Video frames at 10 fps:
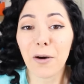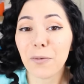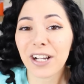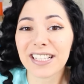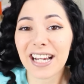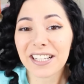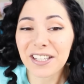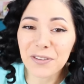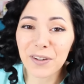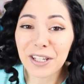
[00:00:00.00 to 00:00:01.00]
I hope you guys like
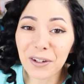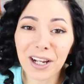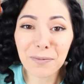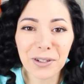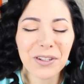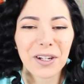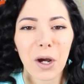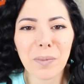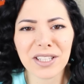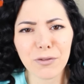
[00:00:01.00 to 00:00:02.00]
this video. Let me know in the
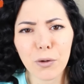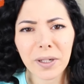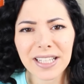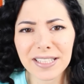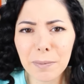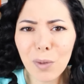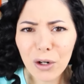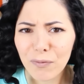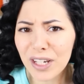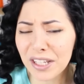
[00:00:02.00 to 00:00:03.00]
comments if you wanna see
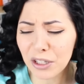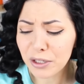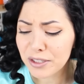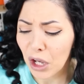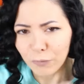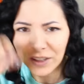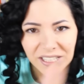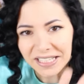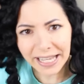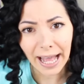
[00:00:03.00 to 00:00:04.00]
more videos of
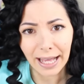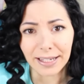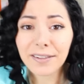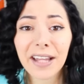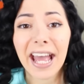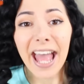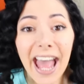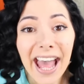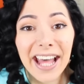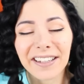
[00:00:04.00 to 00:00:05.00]
this kind.
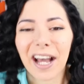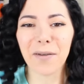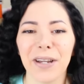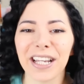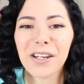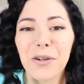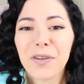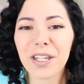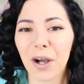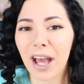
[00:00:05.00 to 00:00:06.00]
And I make a new
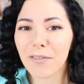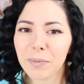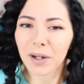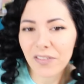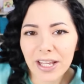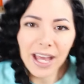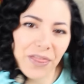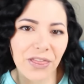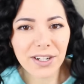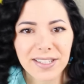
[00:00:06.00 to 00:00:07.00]
video every Monday
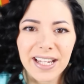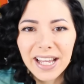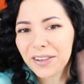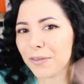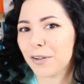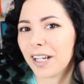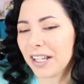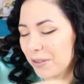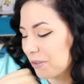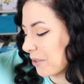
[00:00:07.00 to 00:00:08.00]
and Thursday. And don't
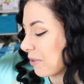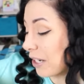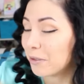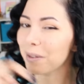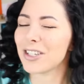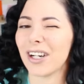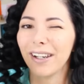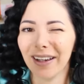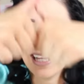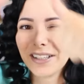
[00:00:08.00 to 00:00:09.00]
forget to subscribe to my
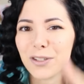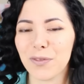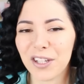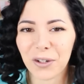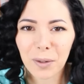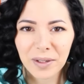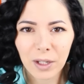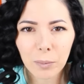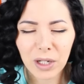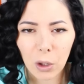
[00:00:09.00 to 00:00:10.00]
channel, like this video, comment
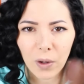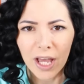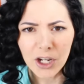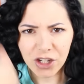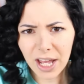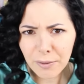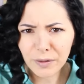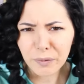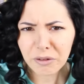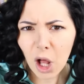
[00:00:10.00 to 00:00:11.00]
down below, share
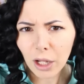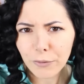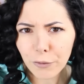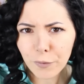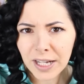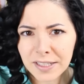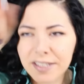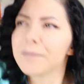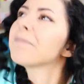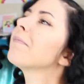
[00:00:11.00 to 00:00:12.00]
it with all of your
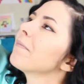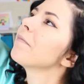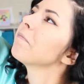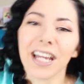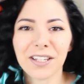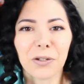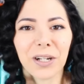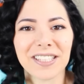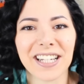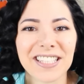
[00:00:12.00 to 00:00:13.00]
friends. And see you
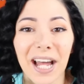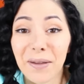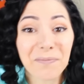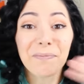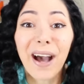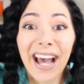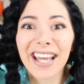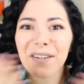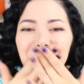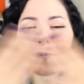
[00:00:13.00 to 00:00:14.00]
guys next time. Bye!